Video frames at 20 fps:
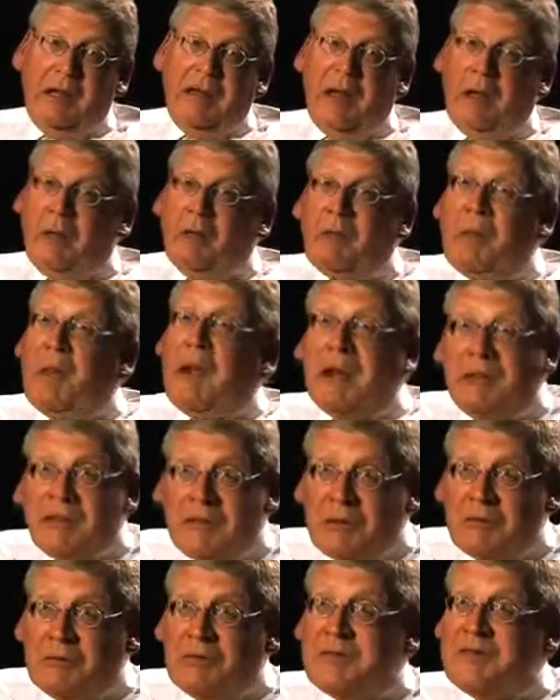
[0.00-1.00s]
Now that
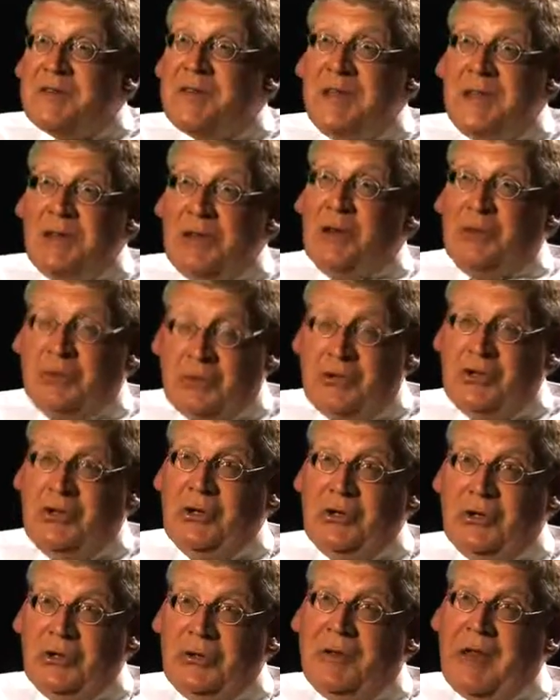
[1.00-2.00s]
is obviously not
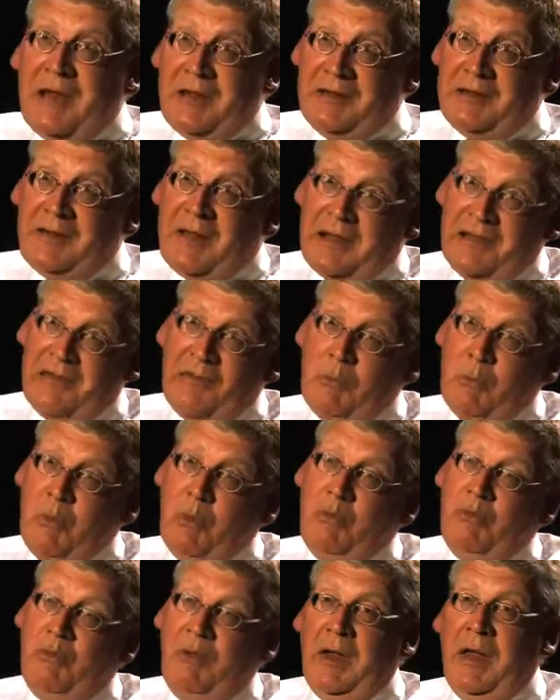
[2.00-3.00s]
good. That, that's
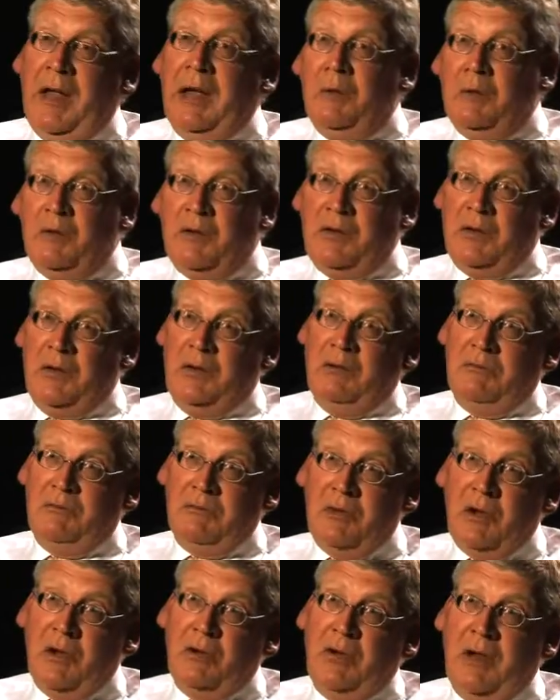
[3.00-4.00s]
moving out of
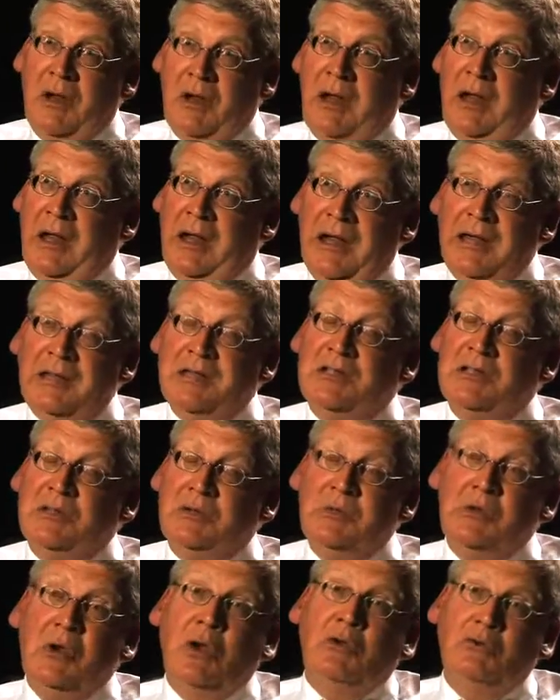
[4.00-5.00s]
non, uh,
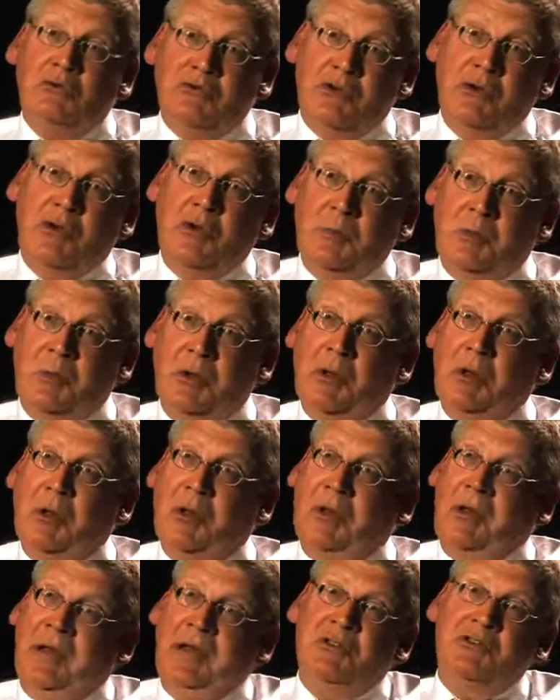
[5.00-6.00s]
into
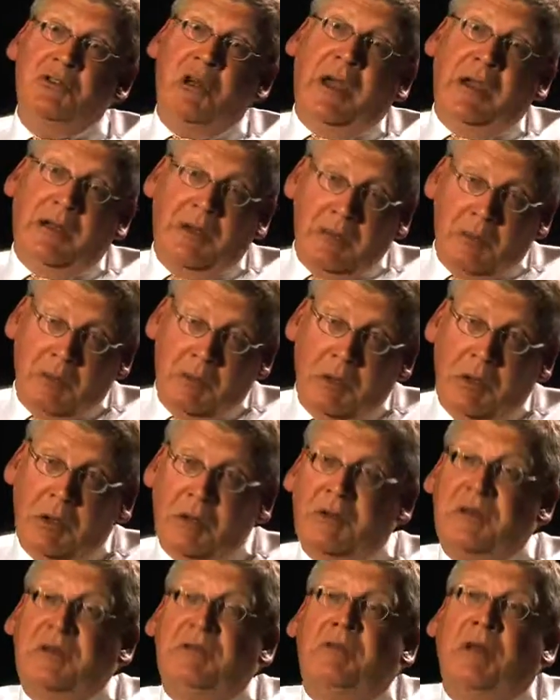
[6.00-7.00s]
non-druggable,
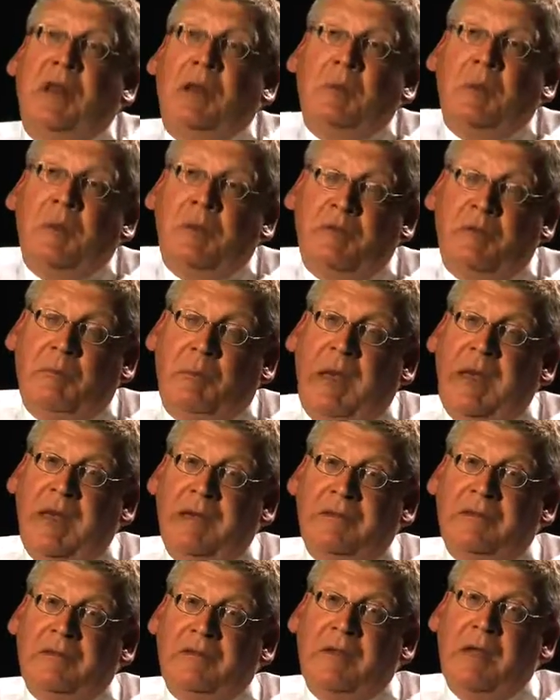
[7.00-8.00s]
intractable development
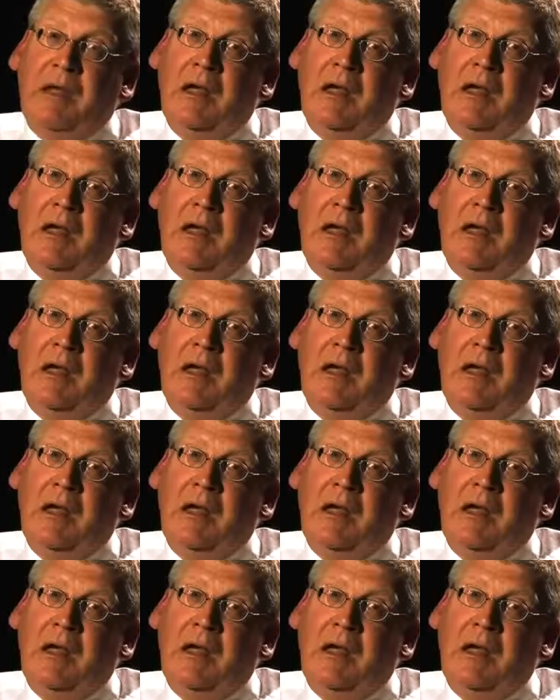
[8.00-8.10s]
space.